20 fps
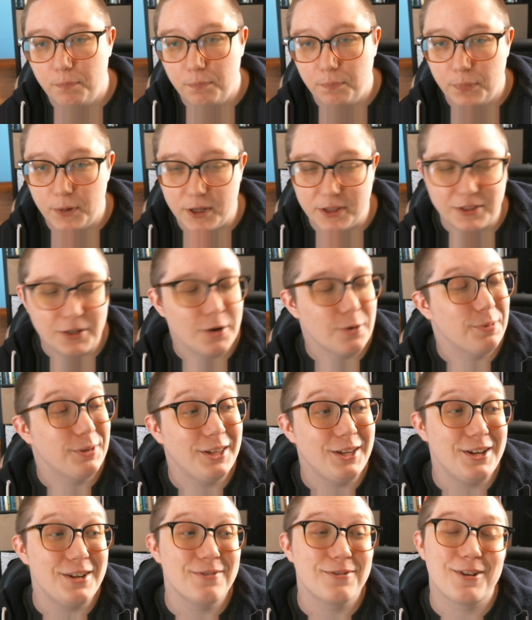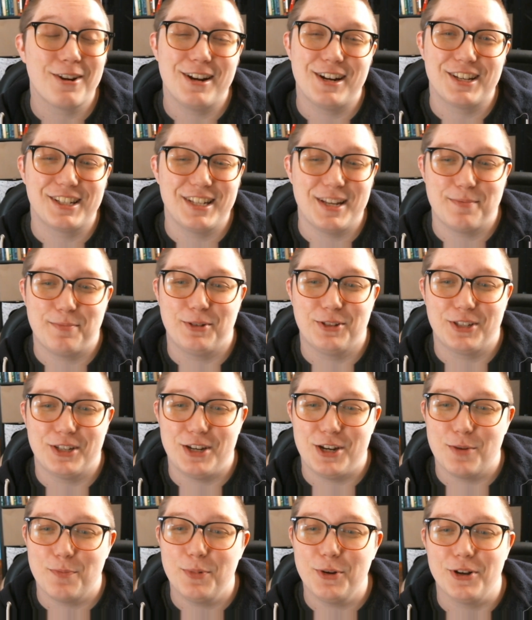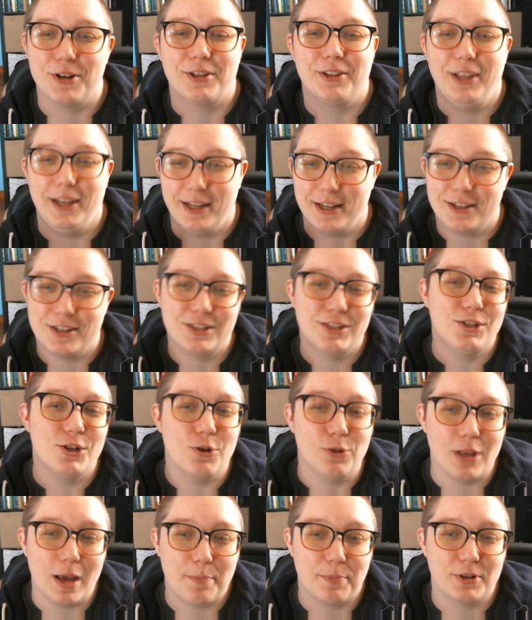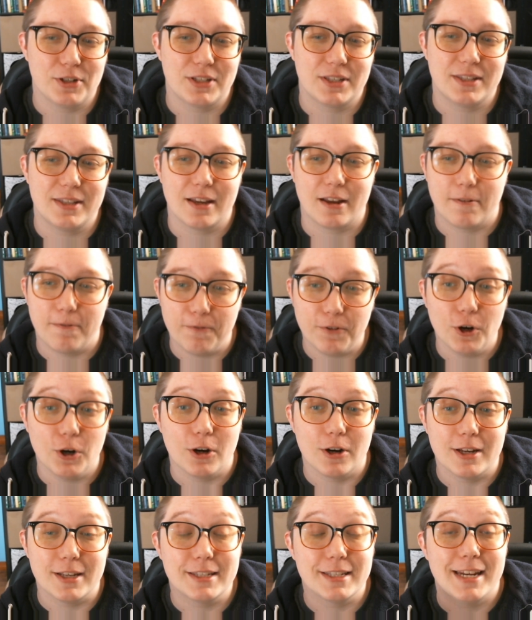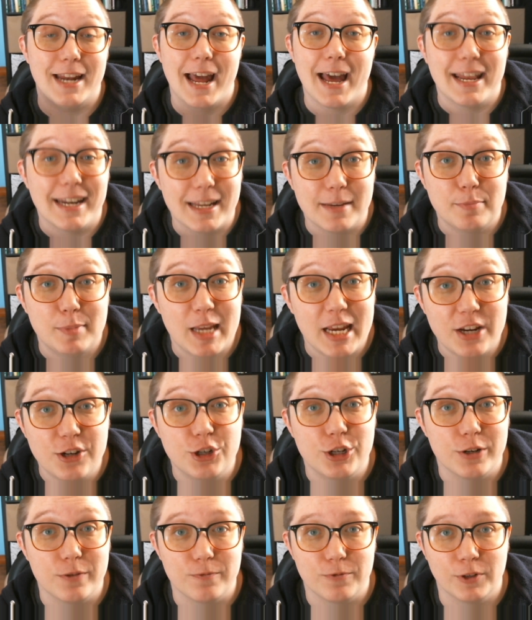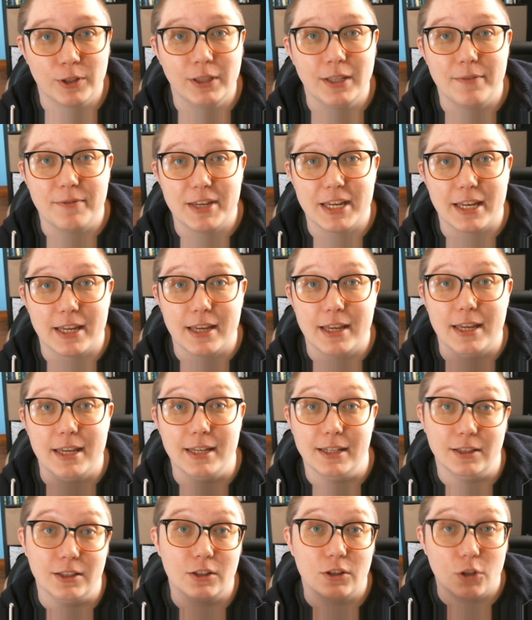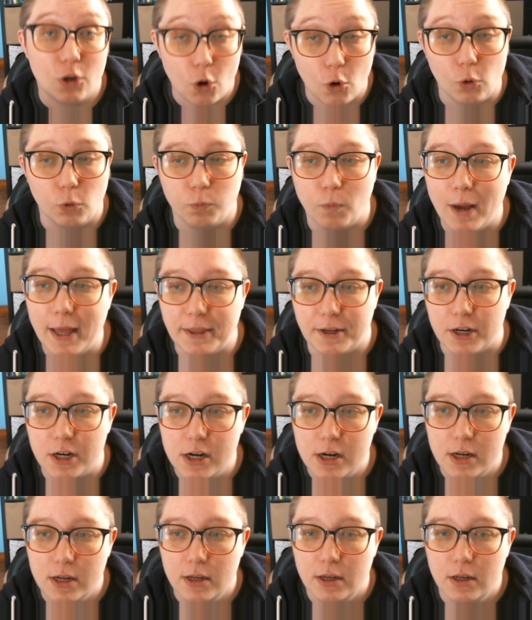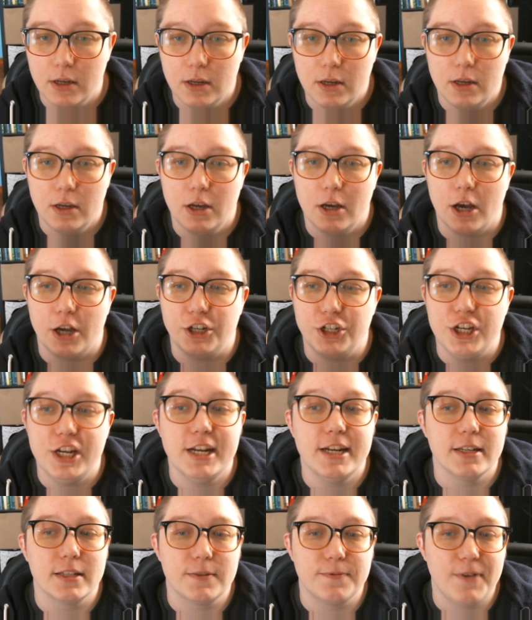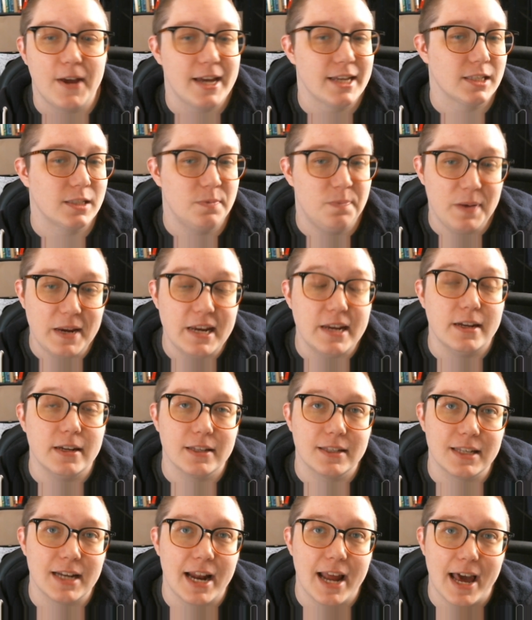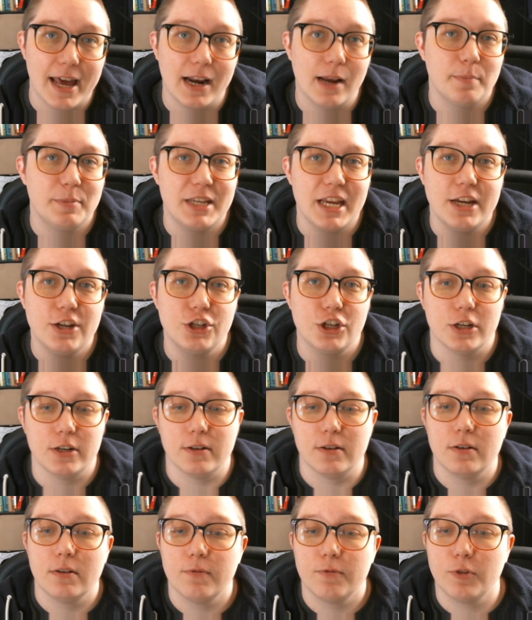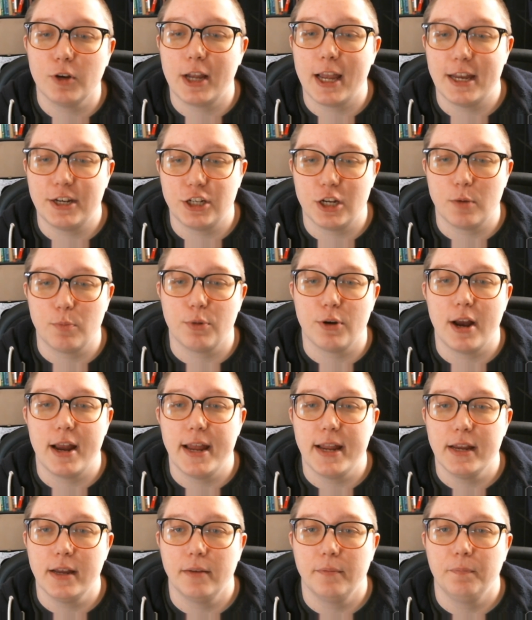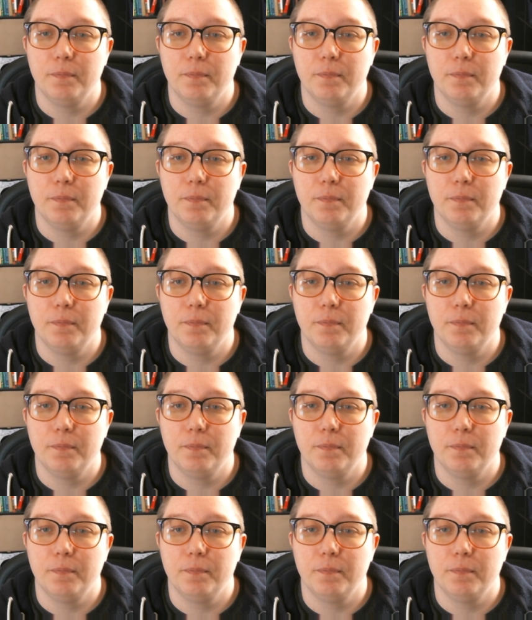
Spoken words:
But there are plenty of great examples in your book, like a snow leopard's thick fur is an adaptation for living in cold weather. A cheetah's fast speed is an adaptation for catching prey.